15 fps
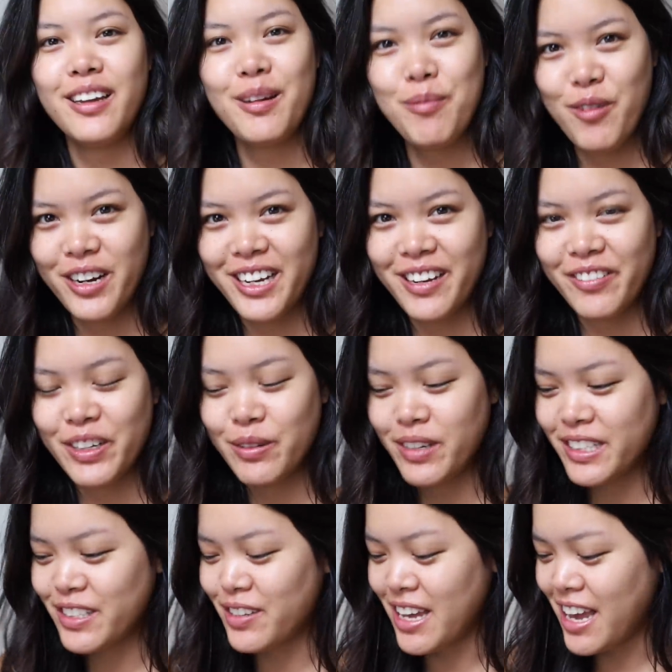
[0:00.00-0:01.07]
Good morning,
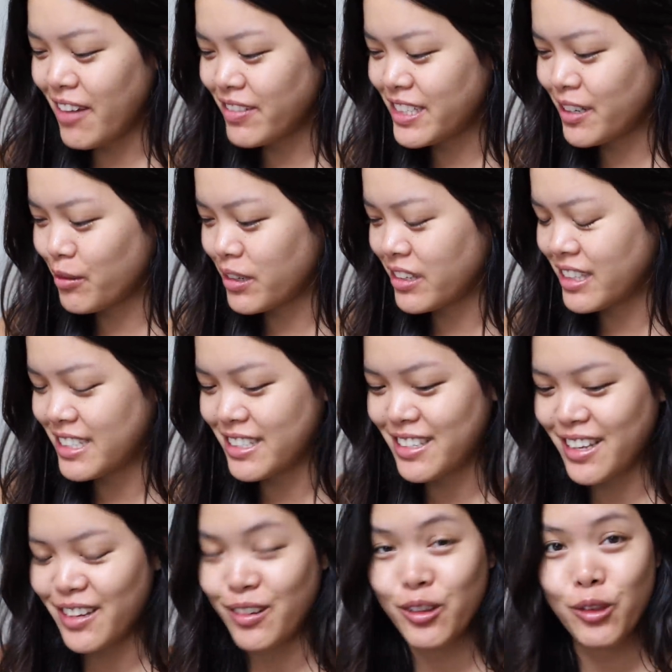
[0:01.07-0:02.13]
everyone. So I haven't done one of these
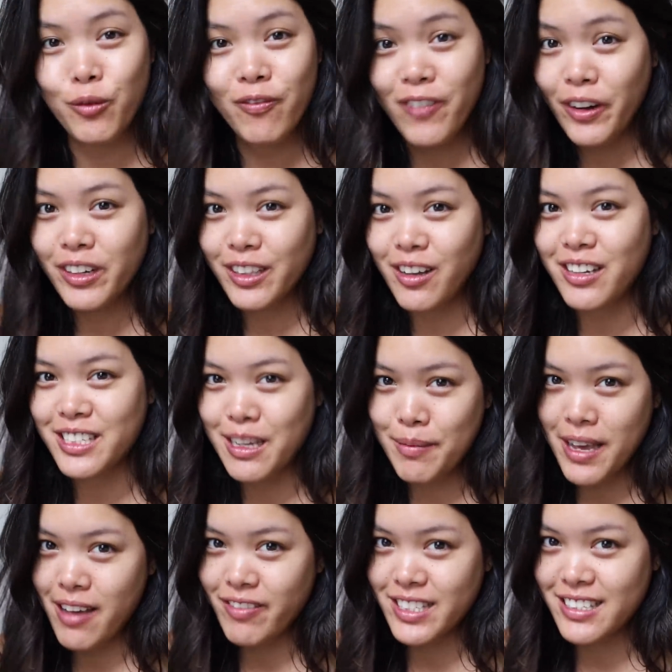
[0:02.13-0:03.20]
in a very long
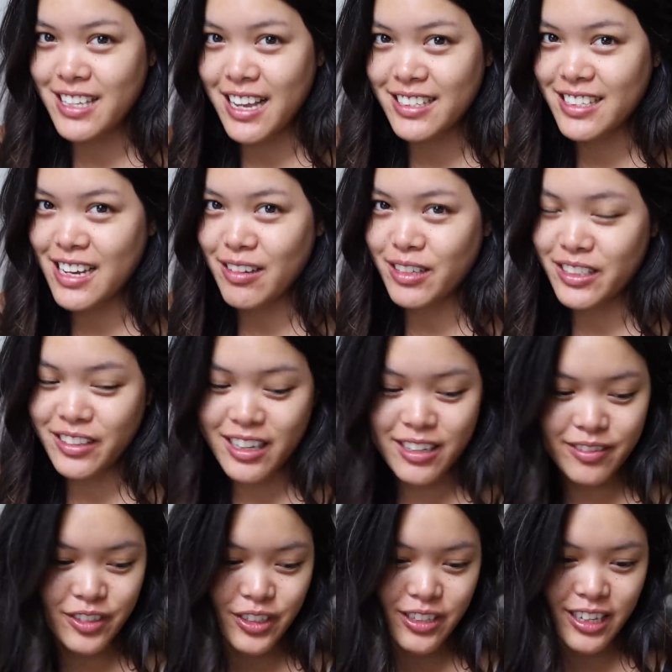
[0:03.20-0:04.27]
time. I haven't sat down and
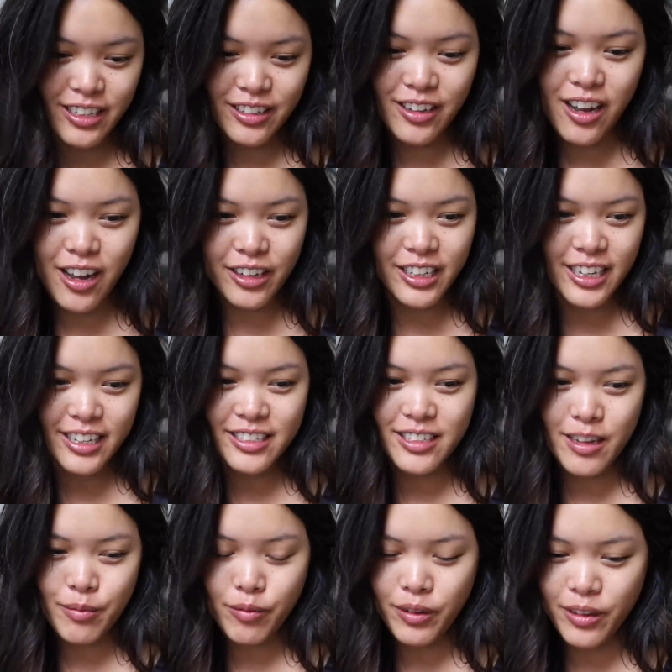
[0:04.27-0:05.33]
kind of just like caught you
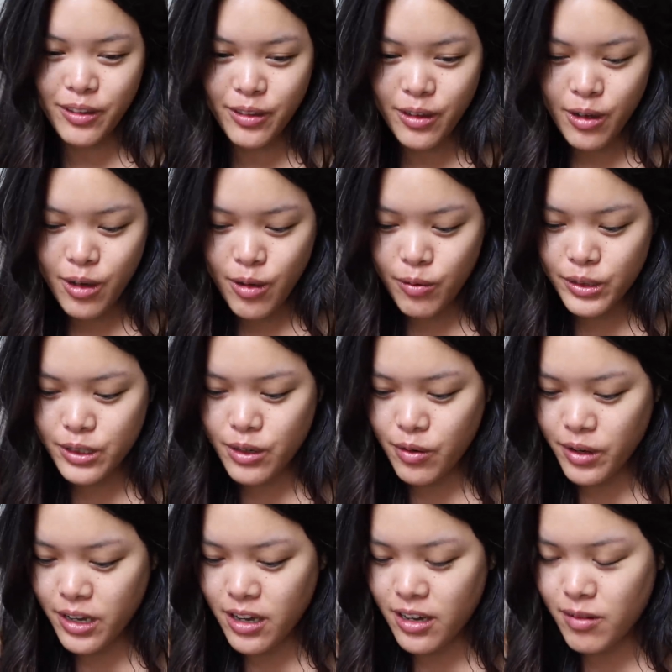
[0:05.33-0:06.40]
guys up with what's
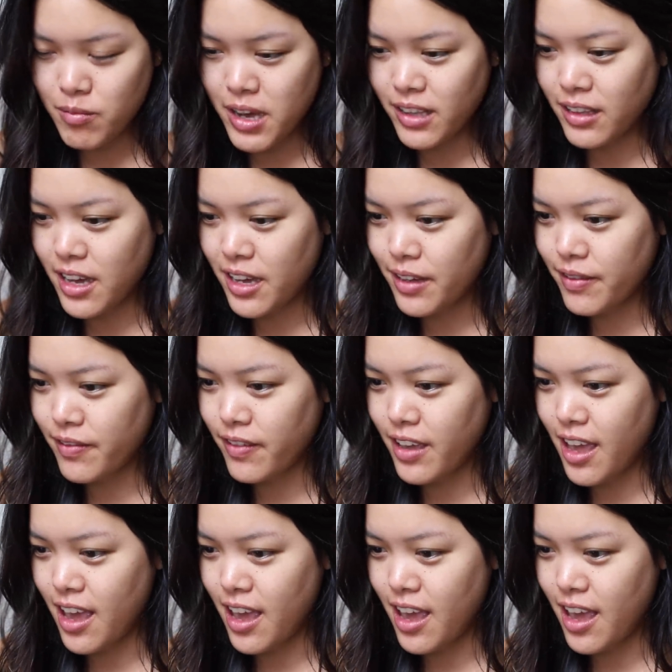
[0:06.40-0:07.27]
going on in my life.